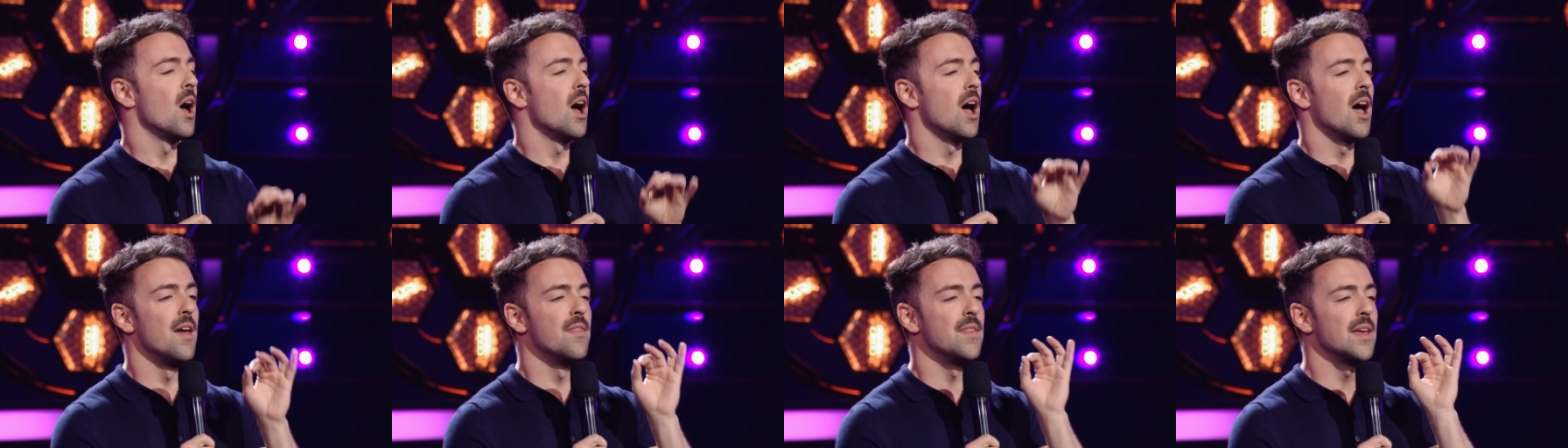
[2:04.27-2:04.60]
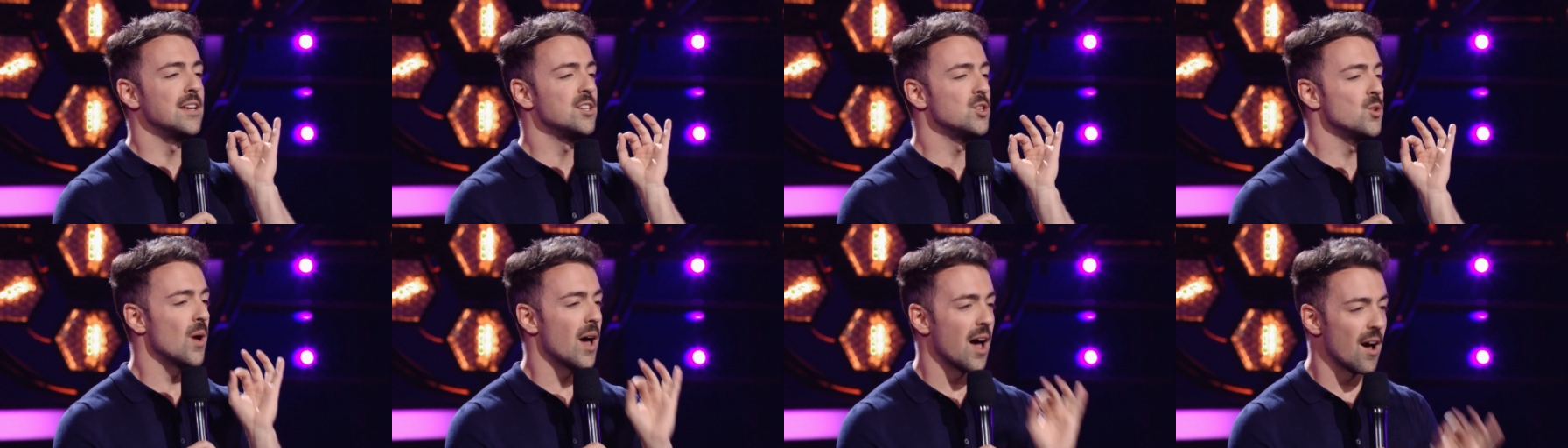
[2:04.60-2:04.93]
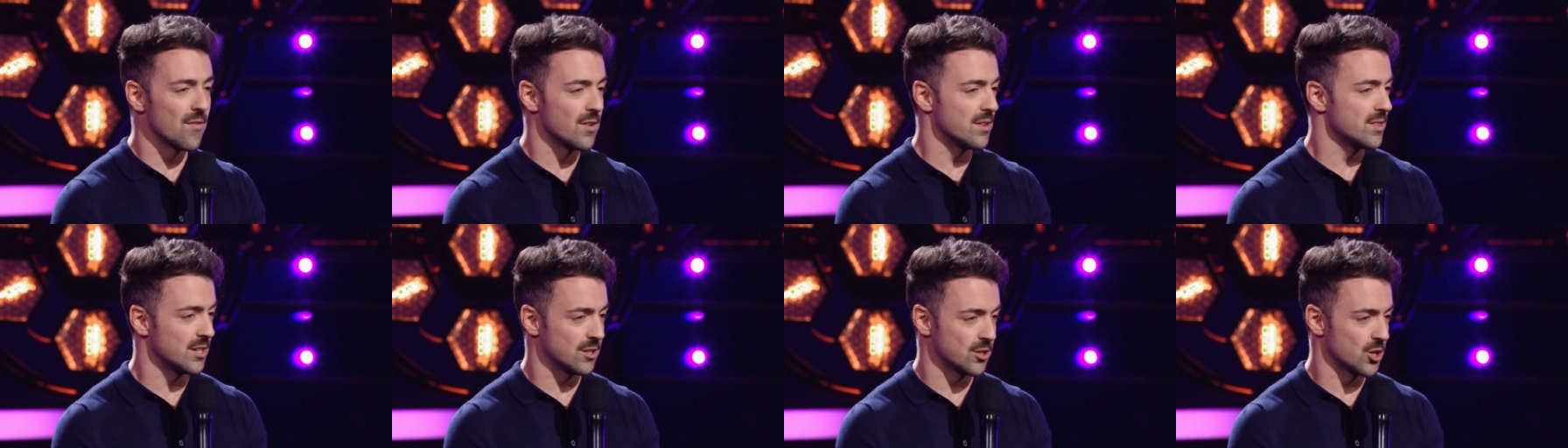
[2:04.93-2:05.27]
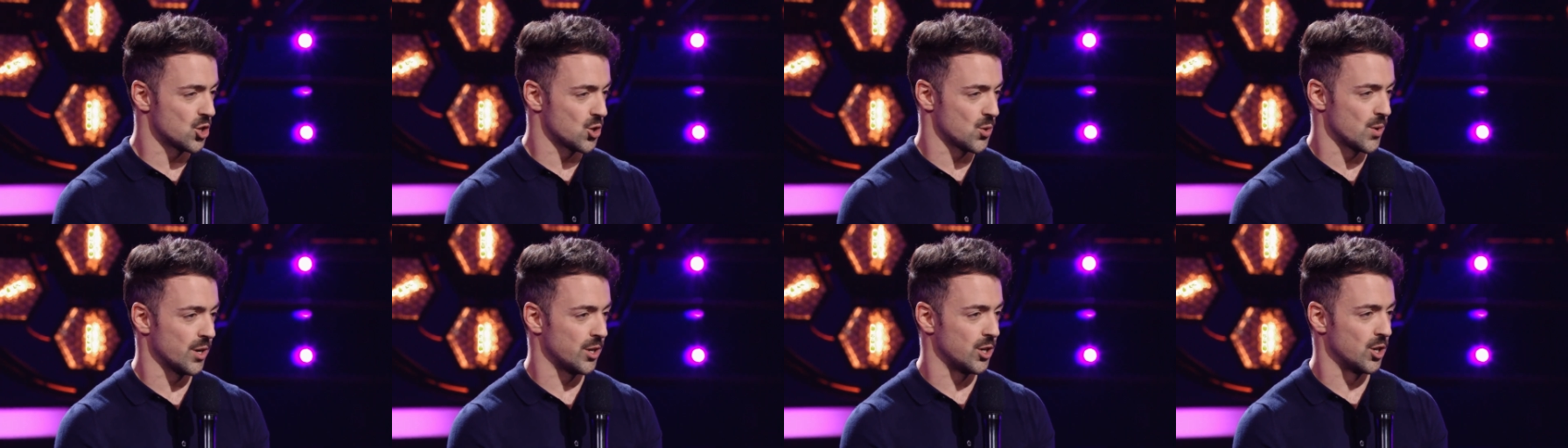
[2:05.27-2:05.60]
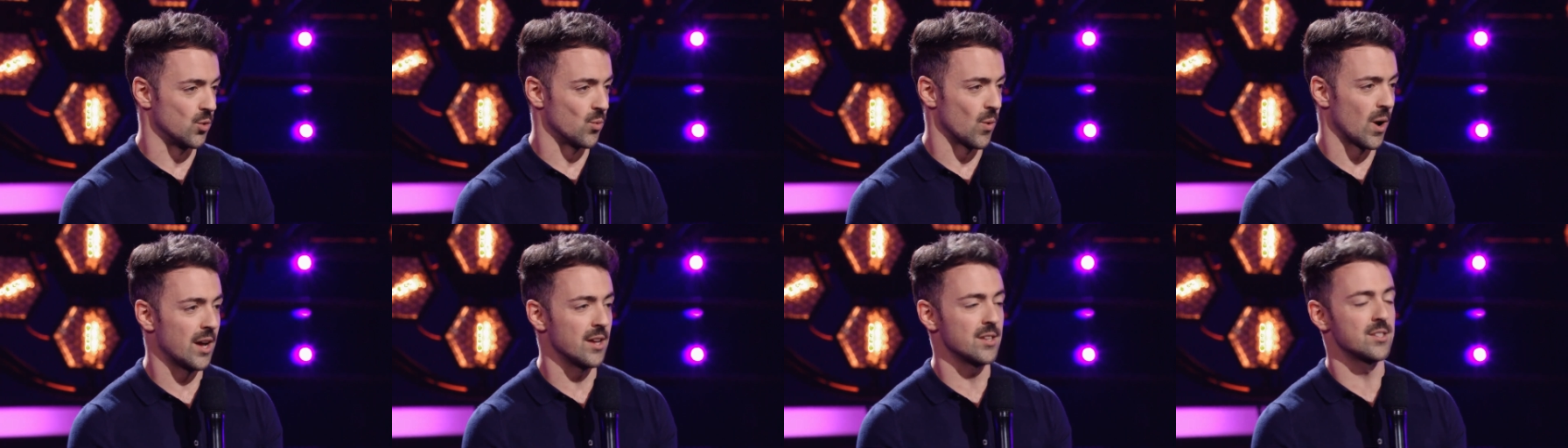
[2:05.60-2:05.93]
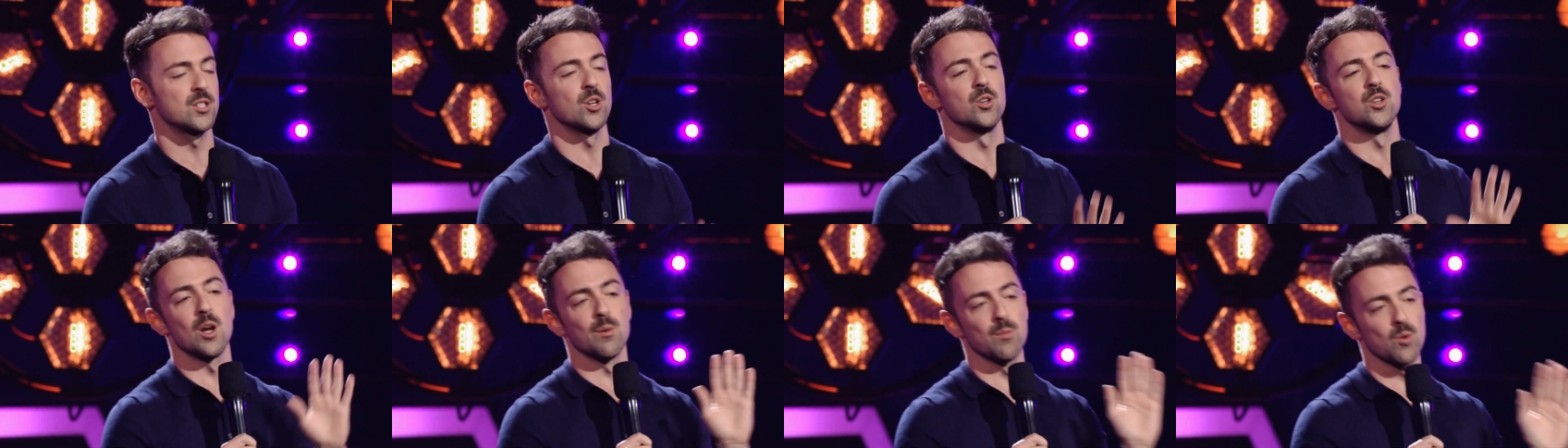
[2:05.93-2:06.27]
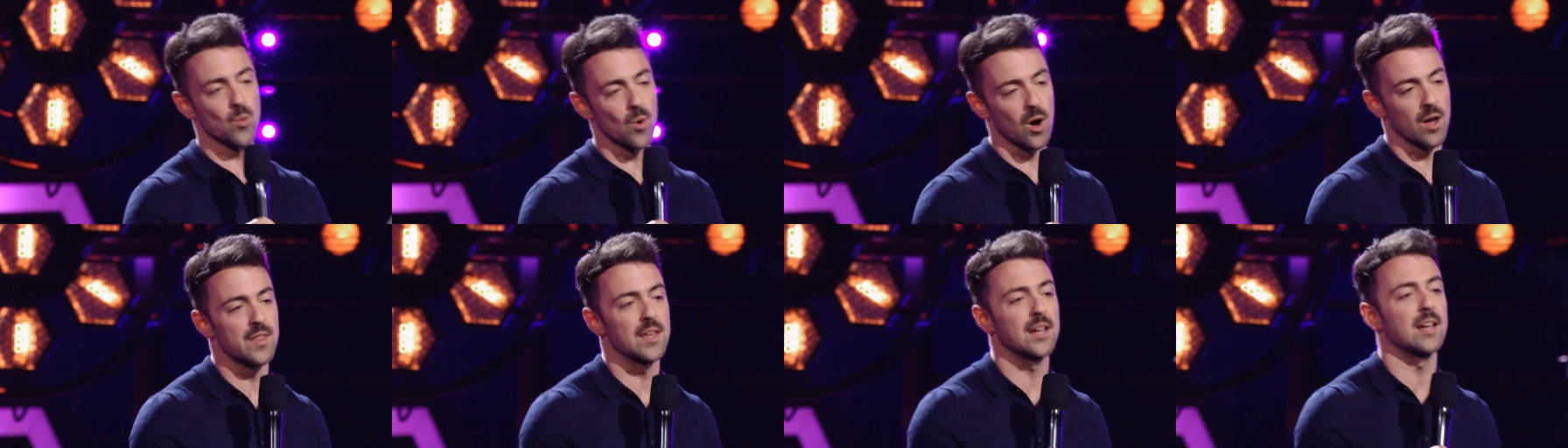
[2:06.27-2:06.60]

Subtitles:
And they do everything to trick you, right? So number one,